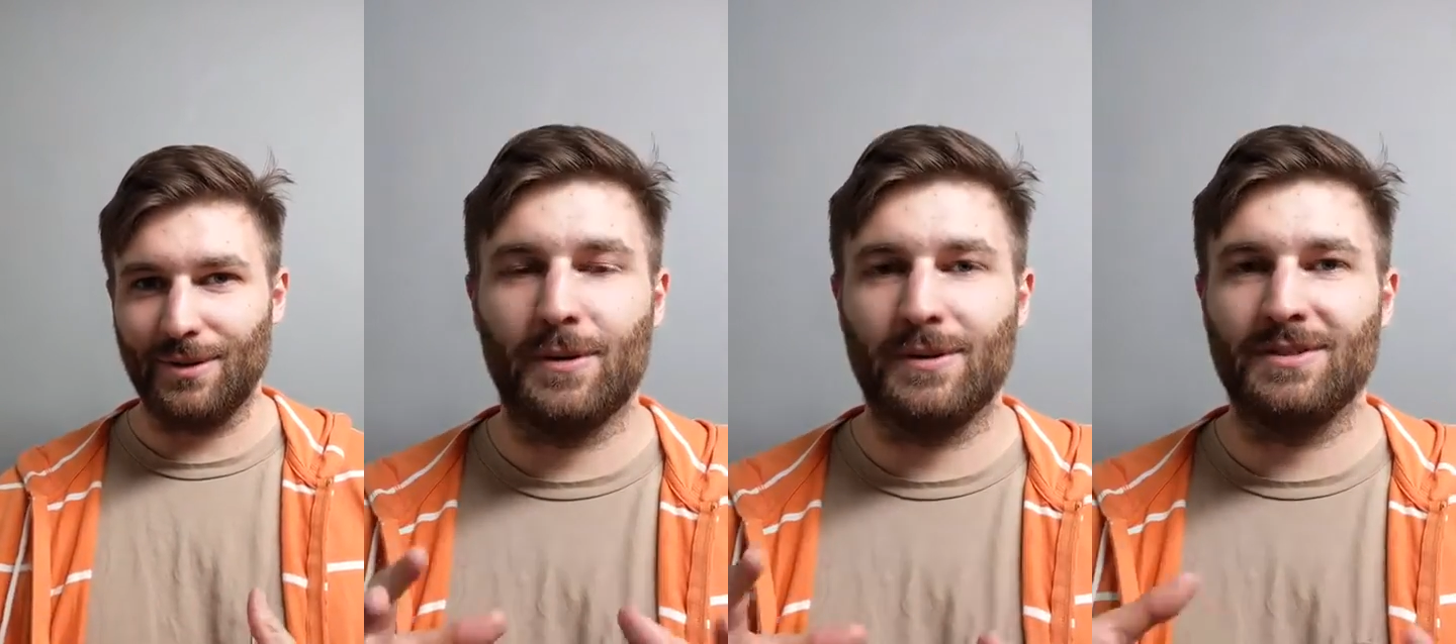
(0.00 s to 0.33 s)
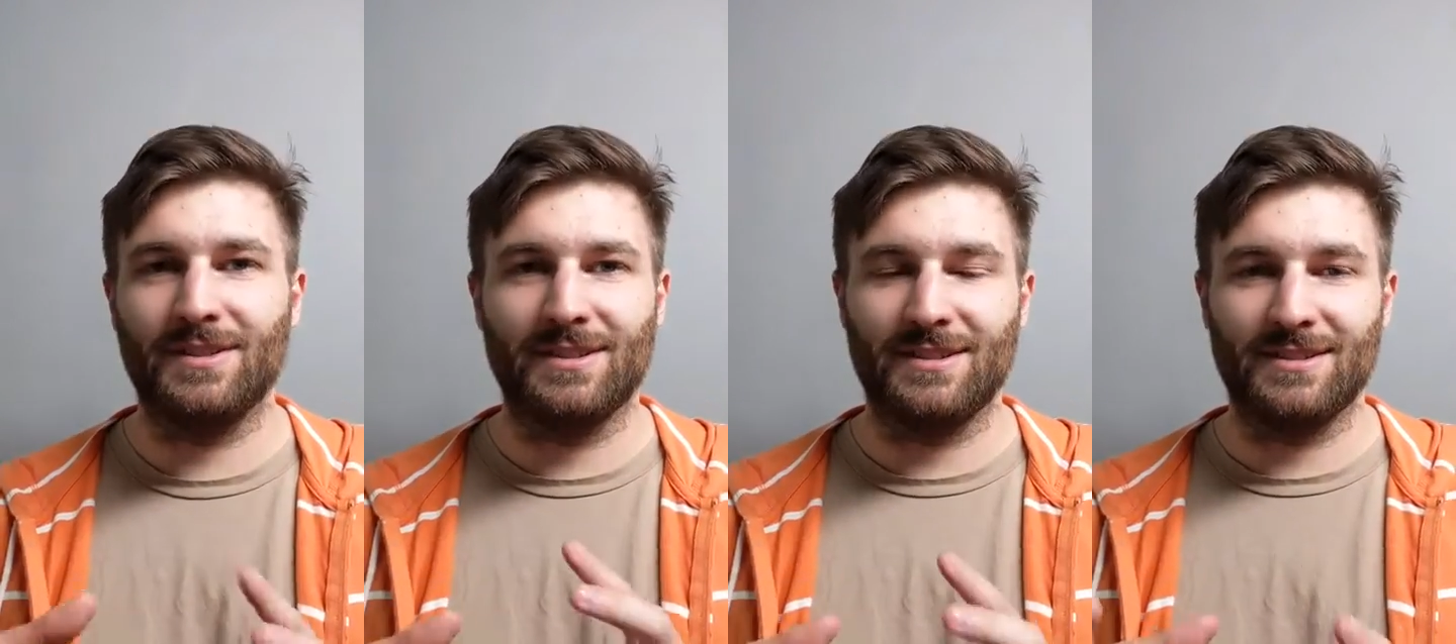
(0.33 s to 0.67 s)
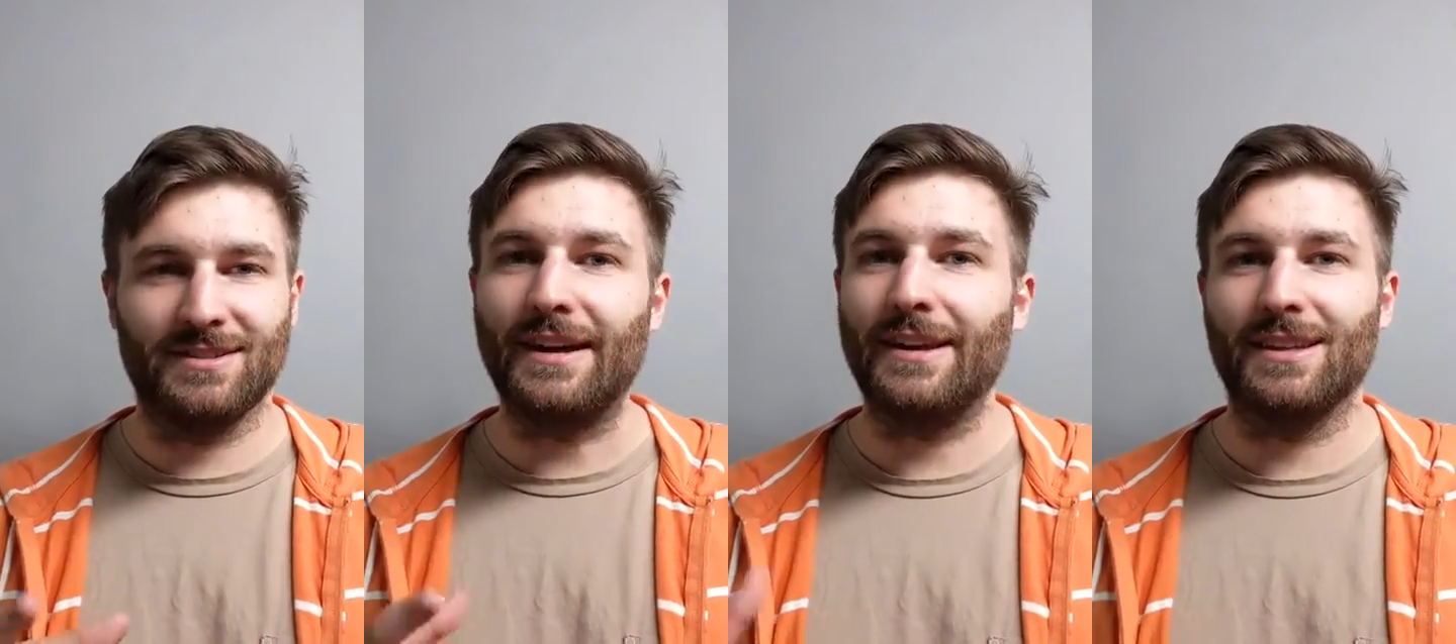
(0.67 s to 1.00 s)
A person
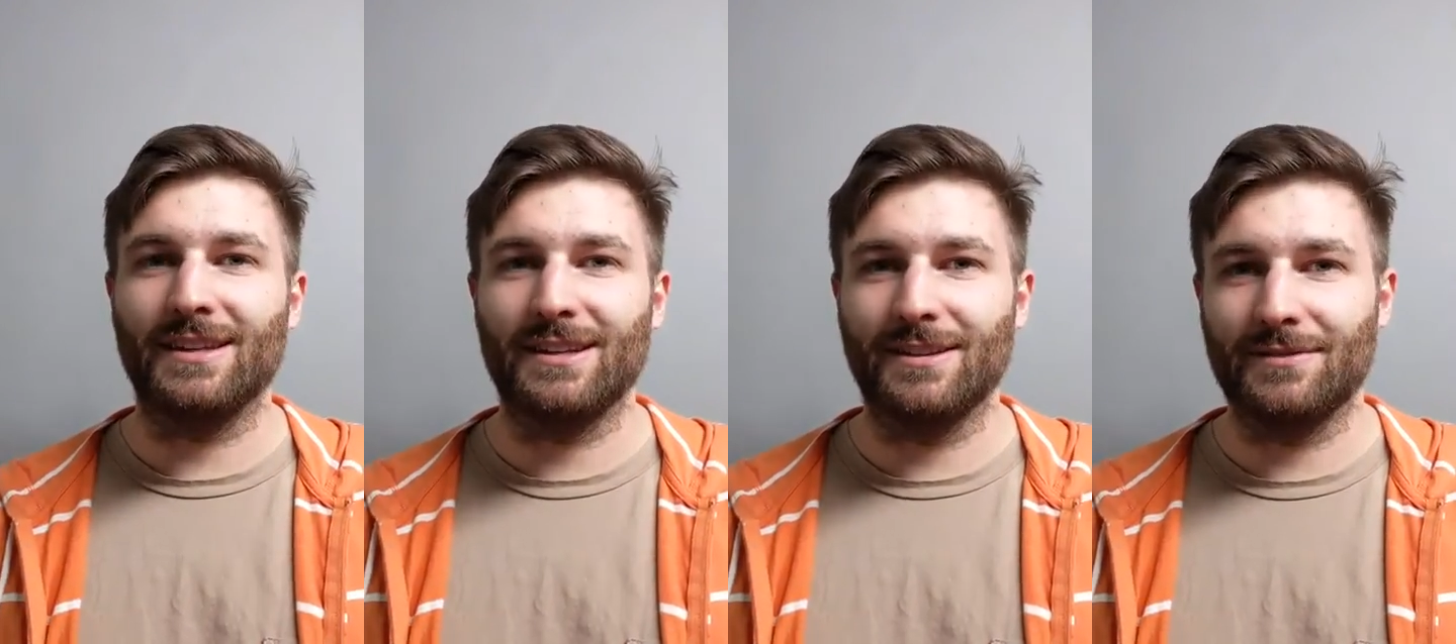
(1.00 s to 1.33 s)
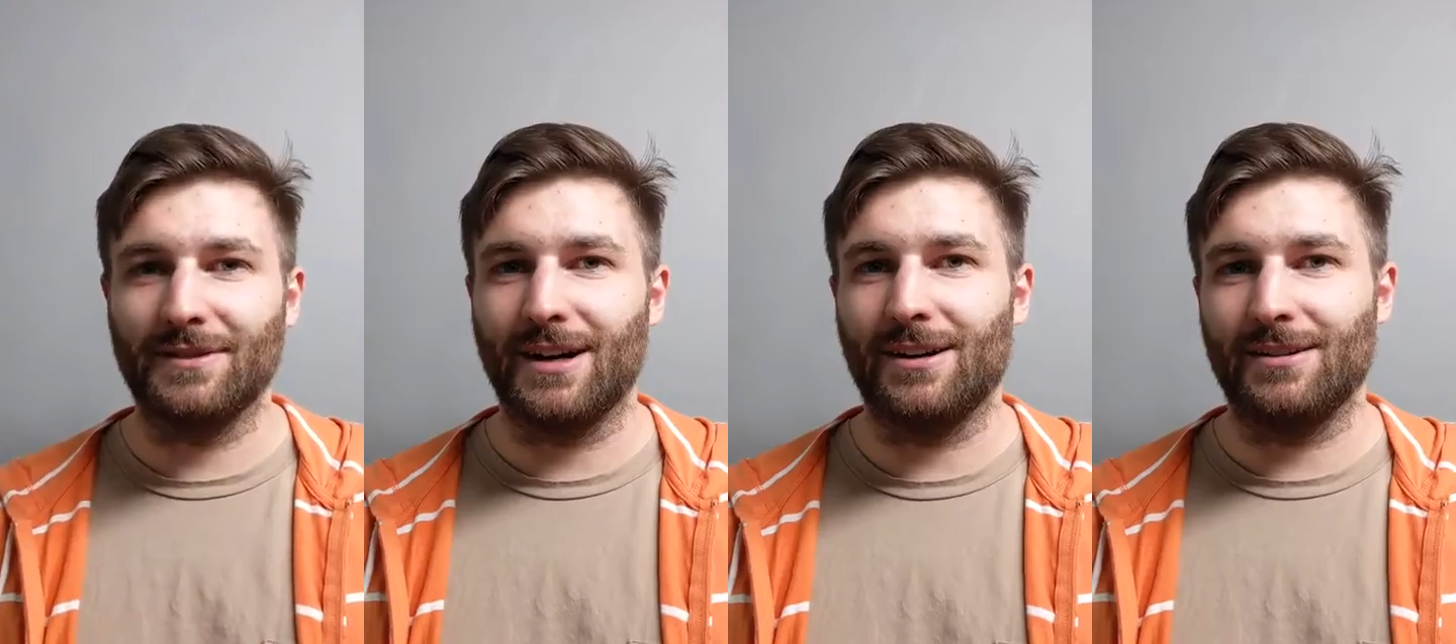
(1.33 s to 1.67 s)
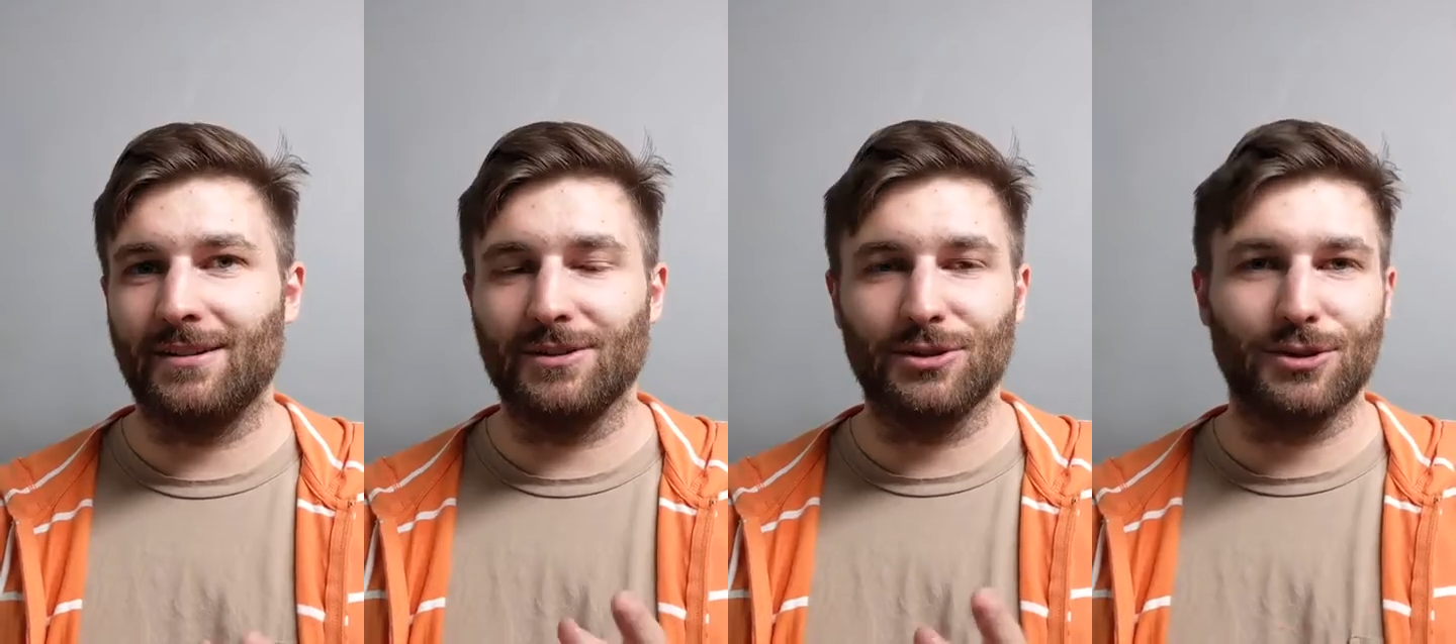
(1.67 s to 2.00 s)
is nothing if
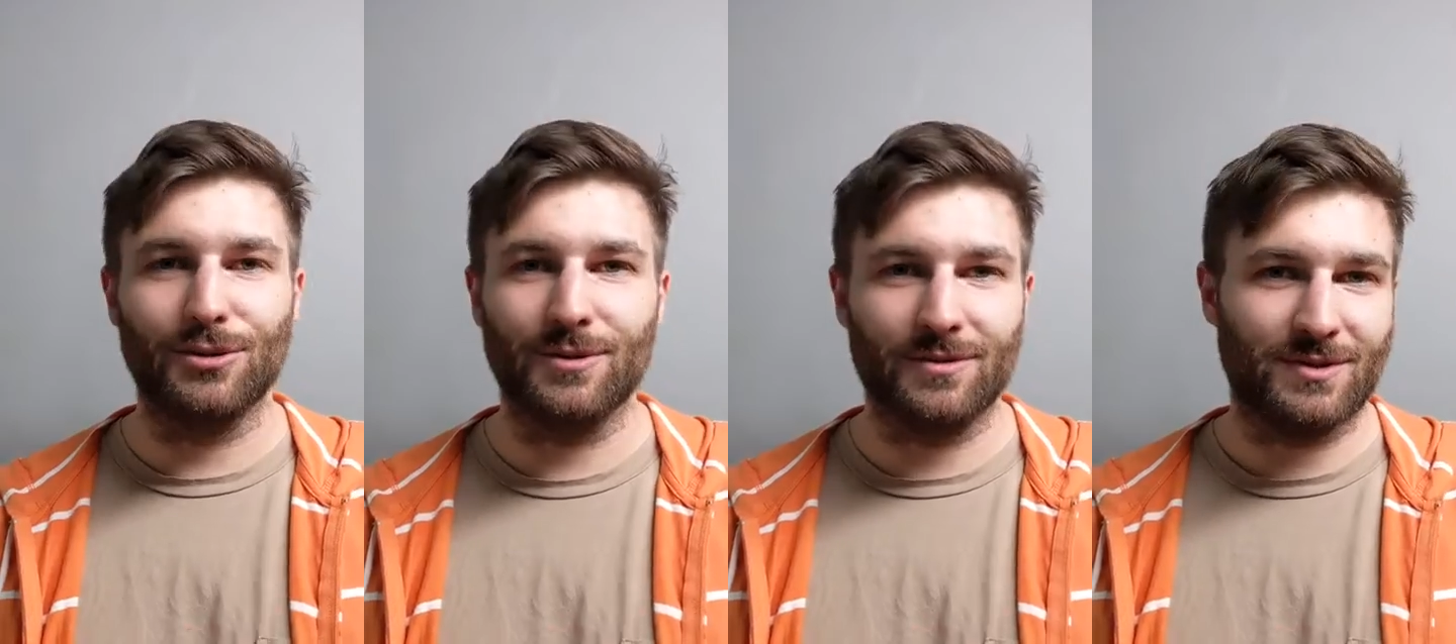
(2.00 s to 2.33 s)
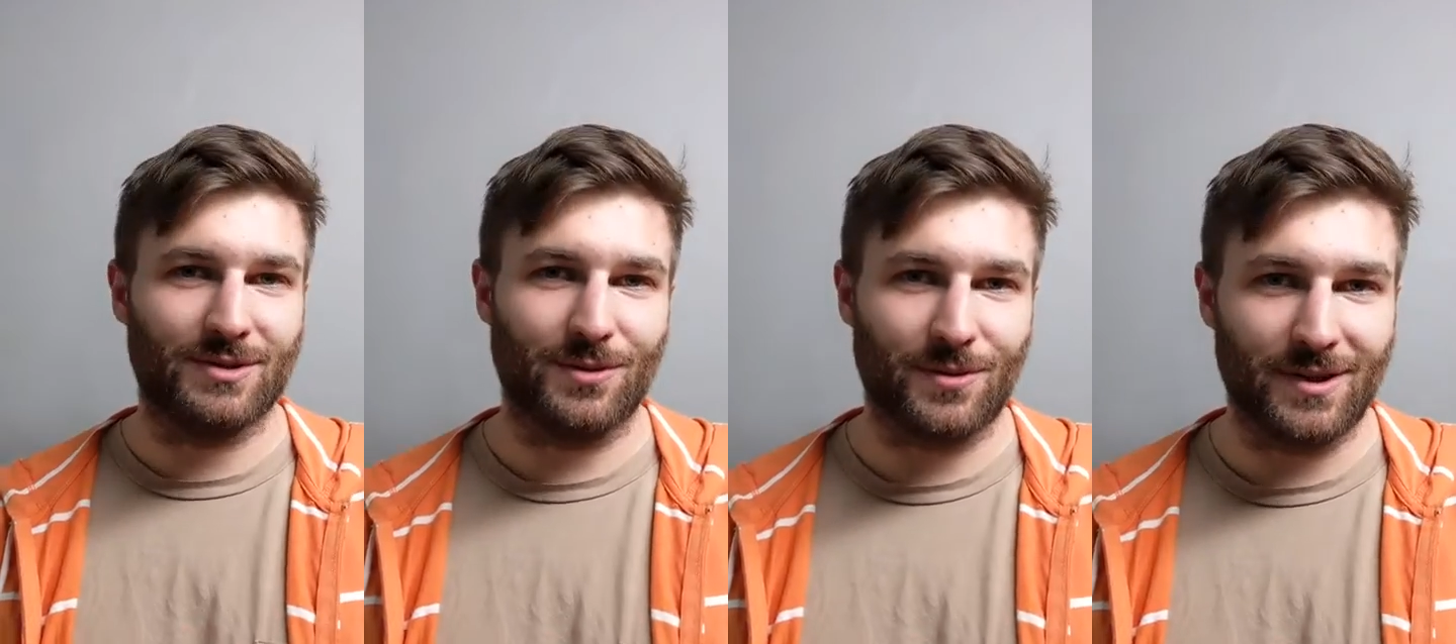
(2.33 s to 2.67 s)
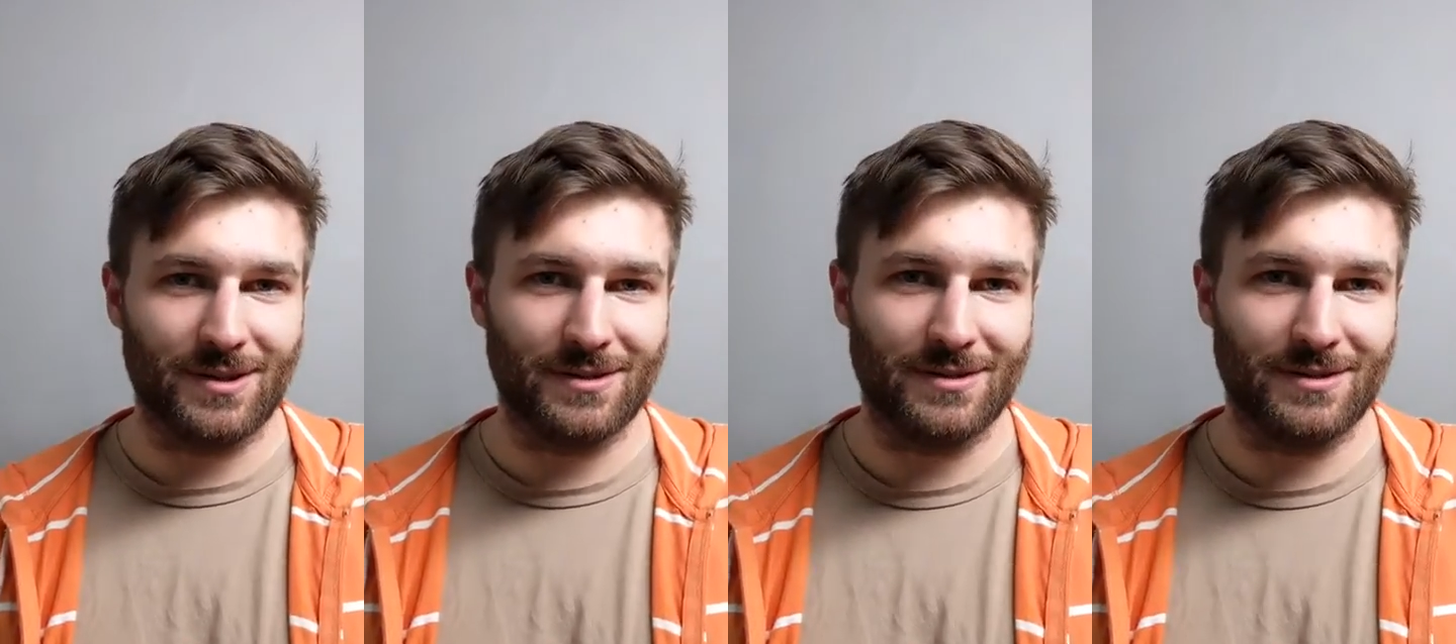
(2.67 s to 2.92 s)
not a loom of stories.